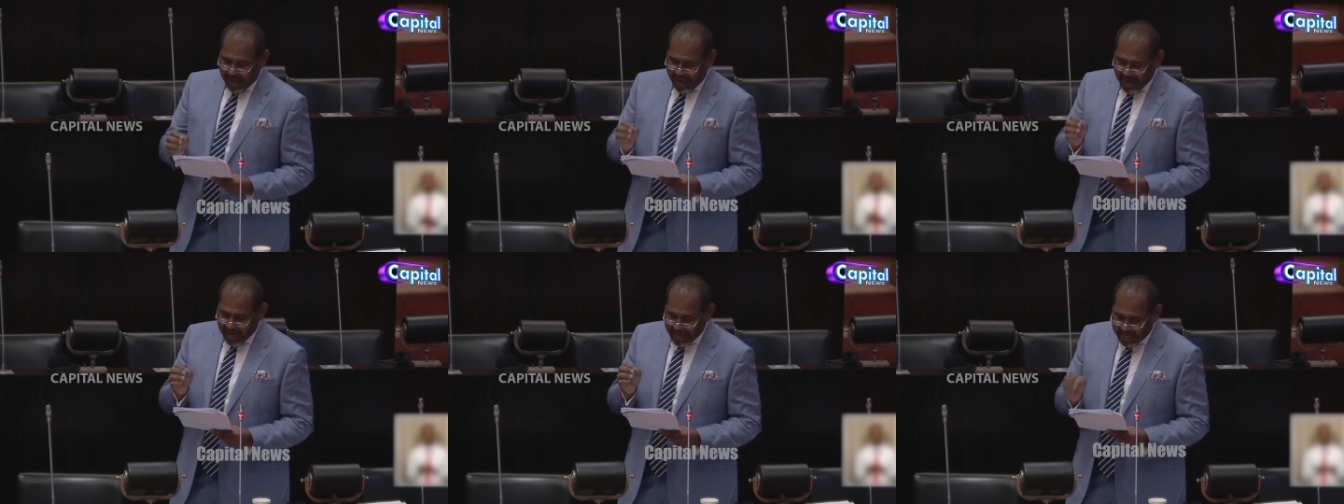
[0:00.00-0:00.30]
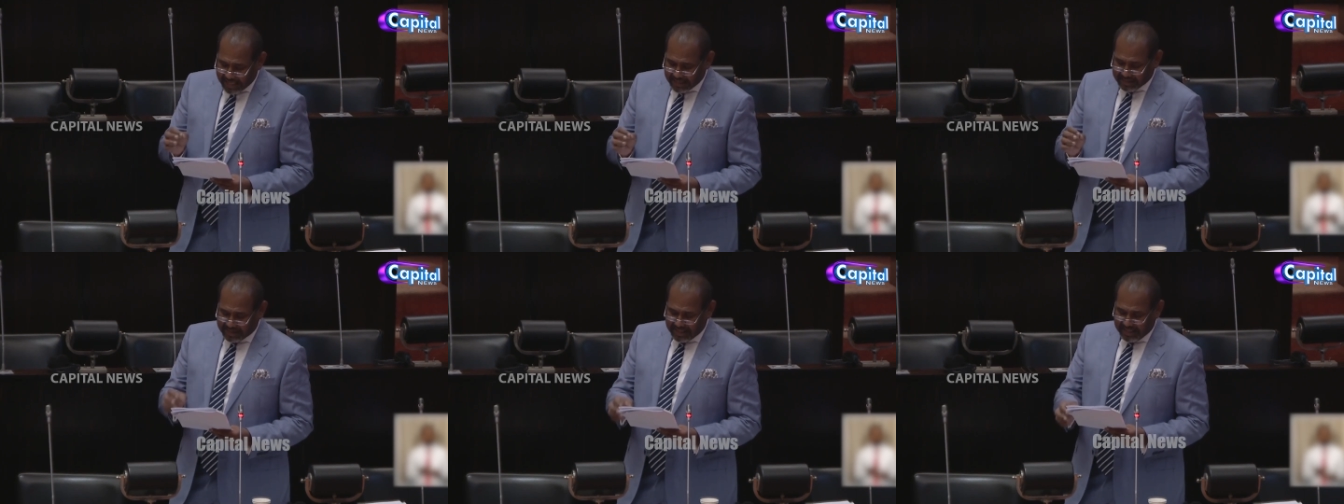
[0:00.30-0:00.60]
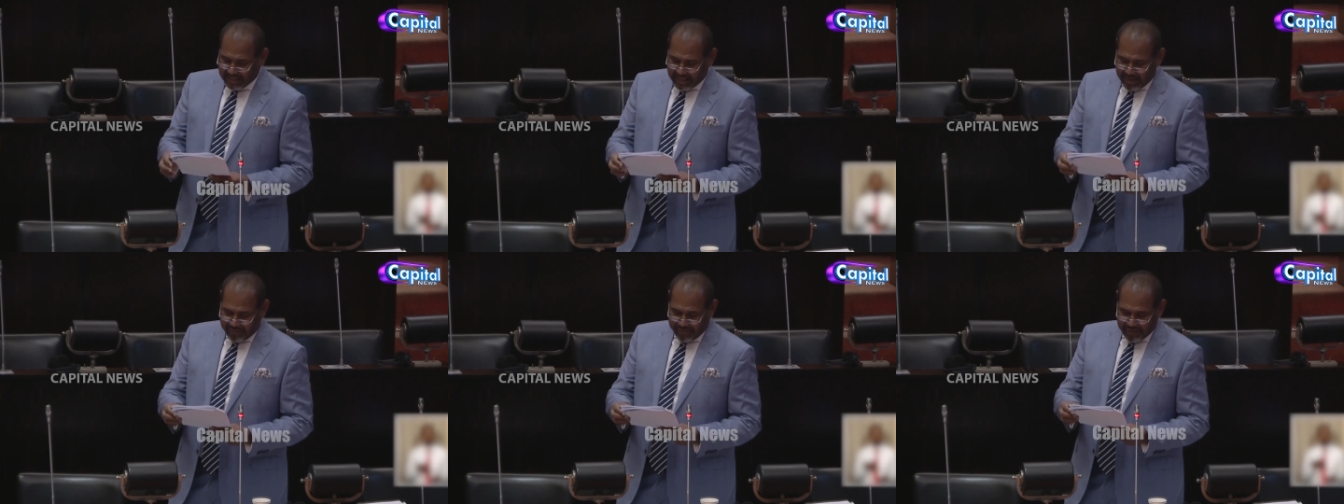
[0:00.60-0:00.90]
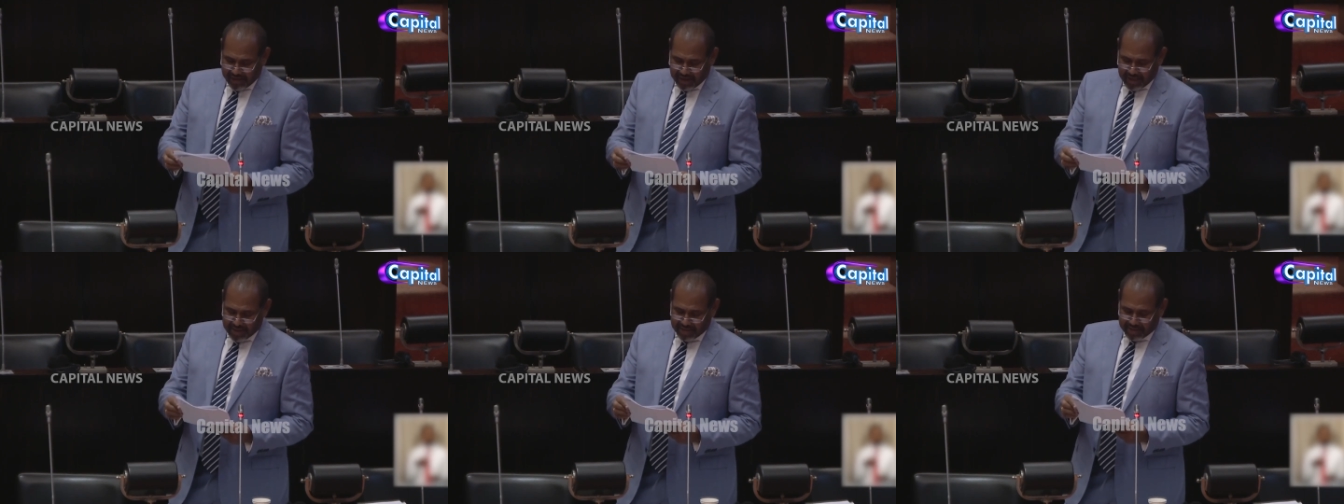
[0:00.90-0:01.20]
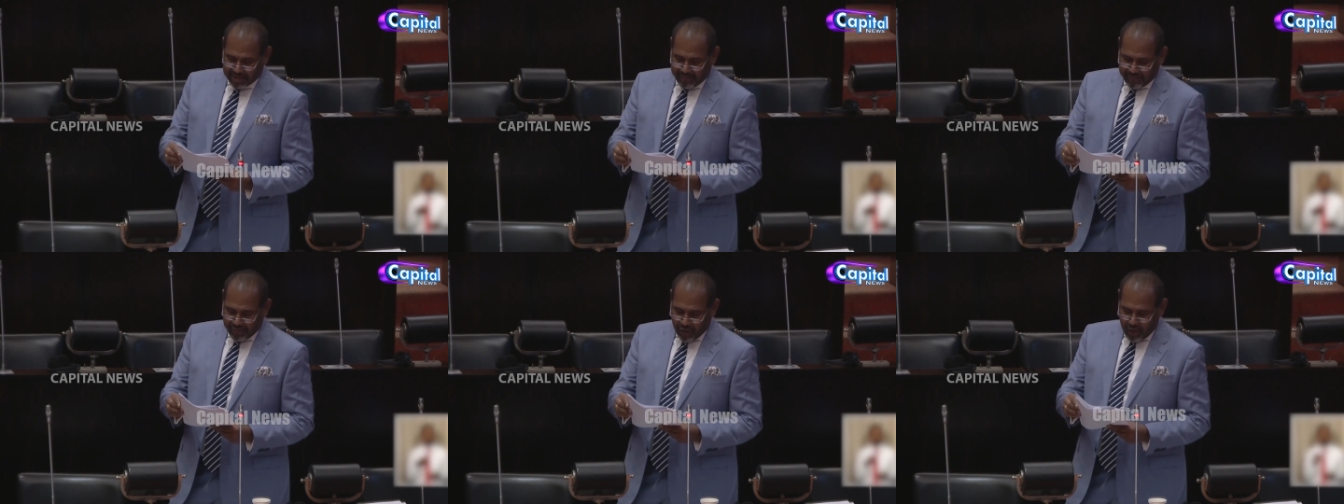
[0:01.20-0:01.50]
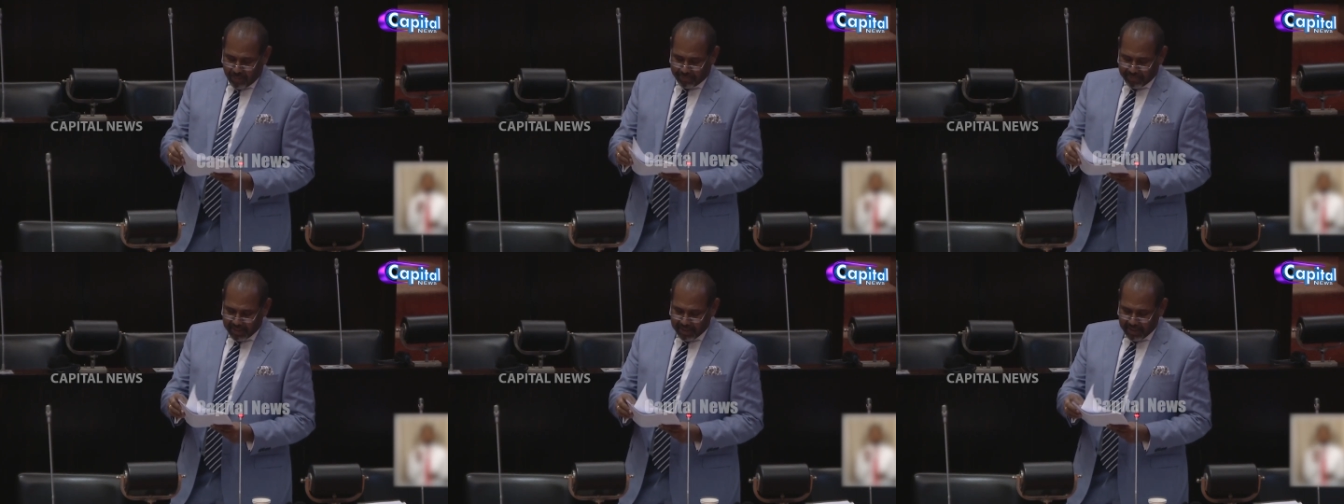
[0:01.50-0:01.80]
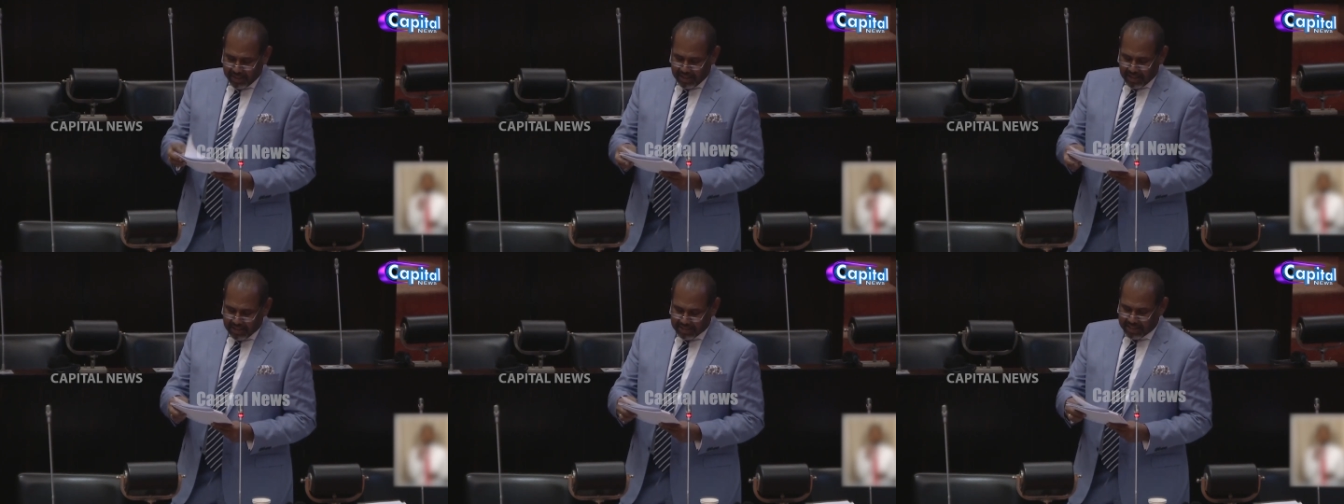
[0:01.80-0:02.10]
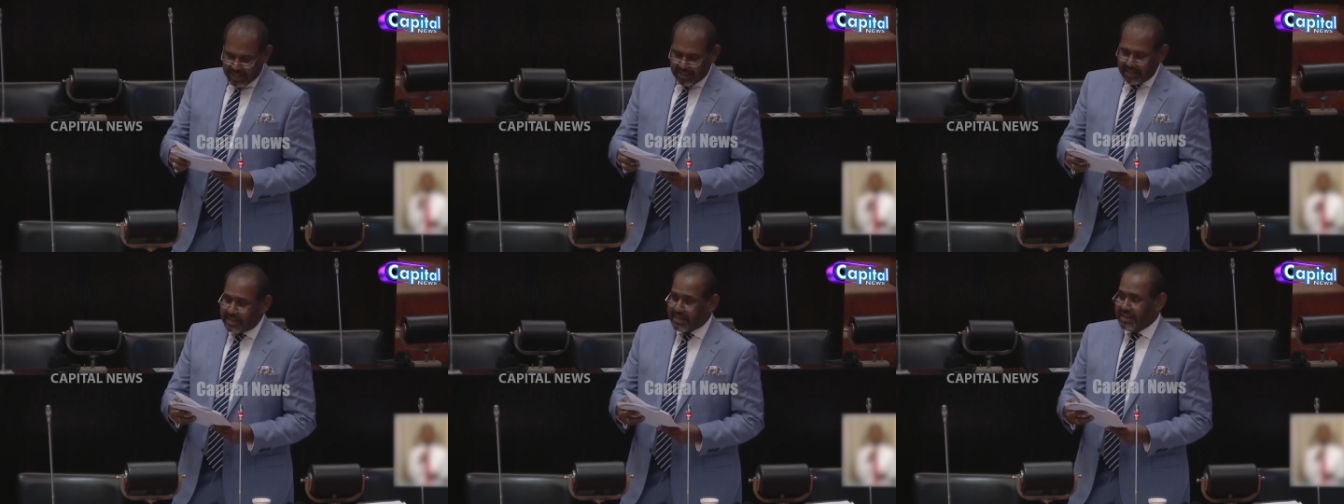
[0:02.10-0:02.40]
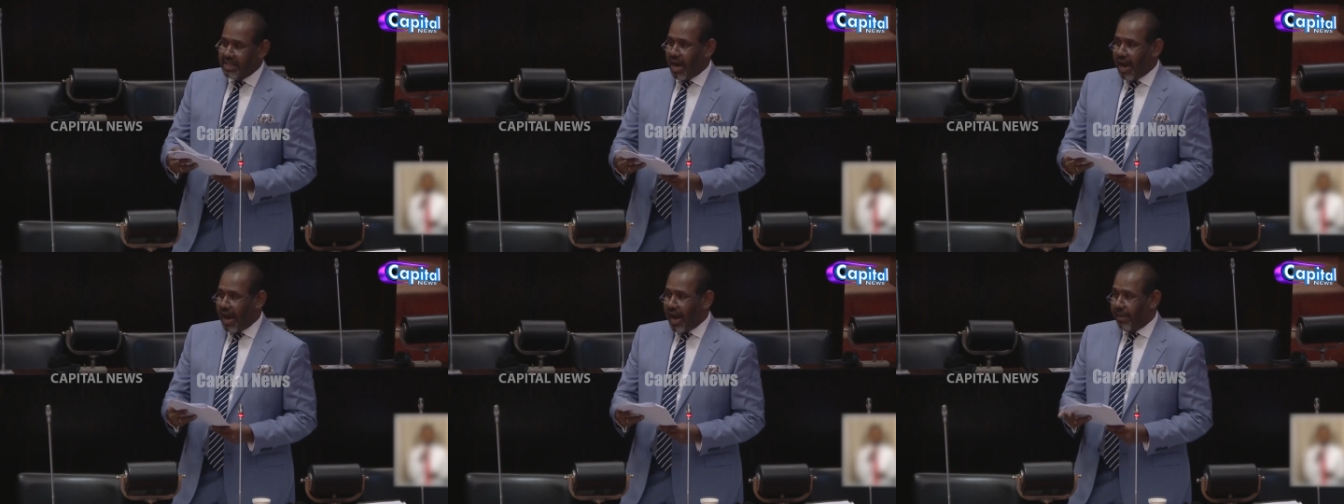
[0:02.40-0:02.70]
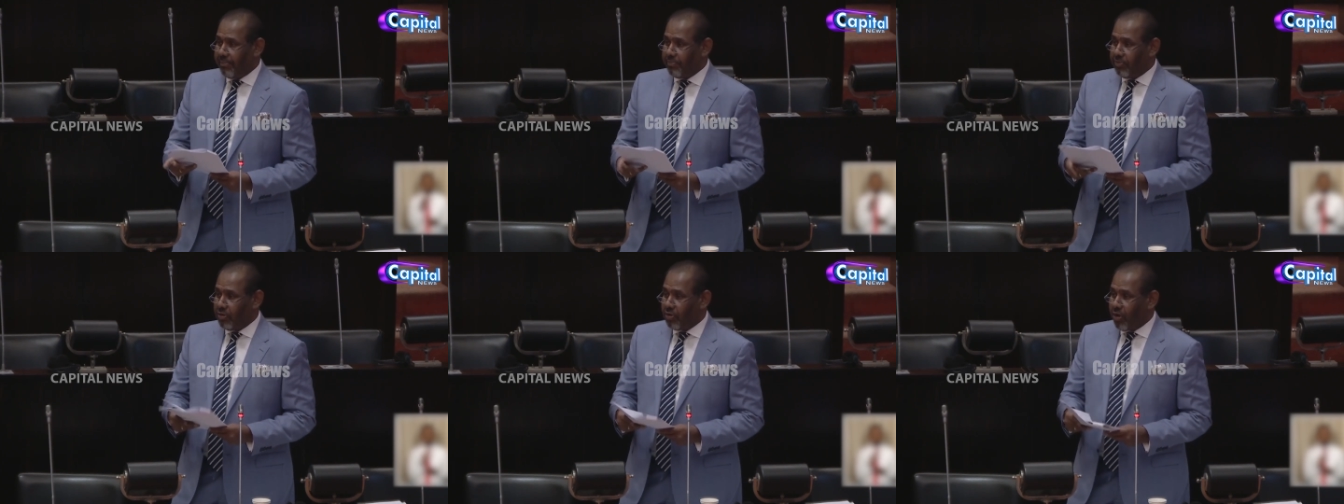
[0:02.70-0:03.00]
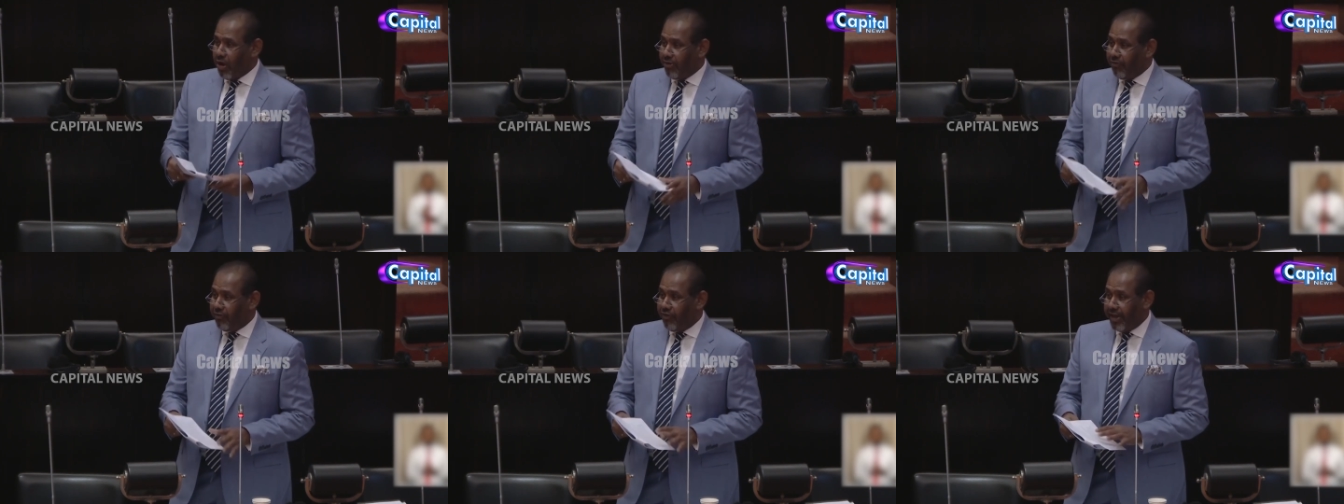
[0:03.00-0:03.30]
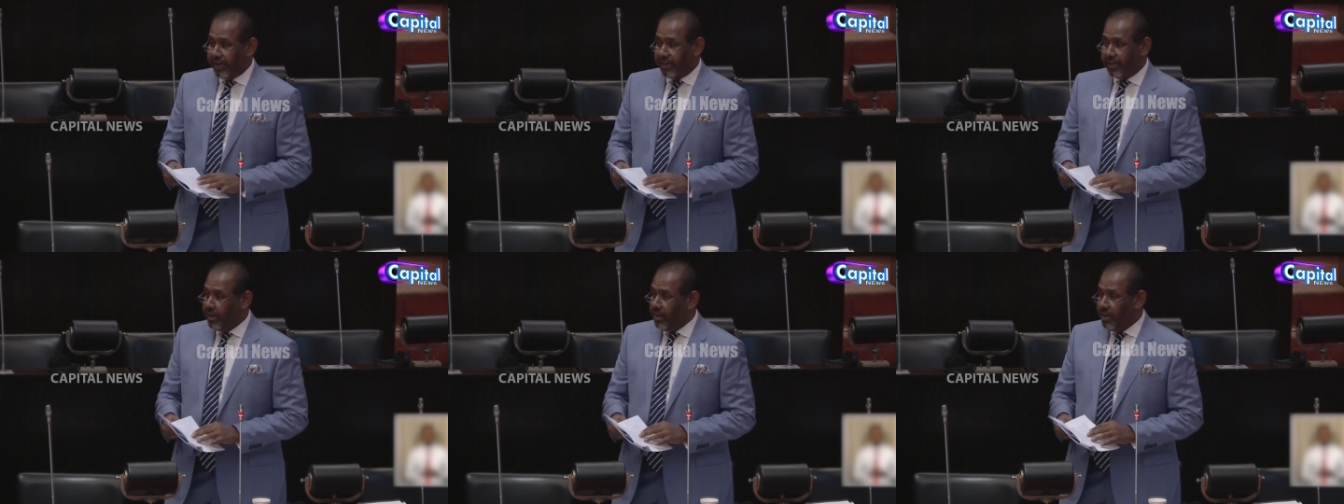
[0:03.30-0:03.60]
any significant reform since the armed conflict.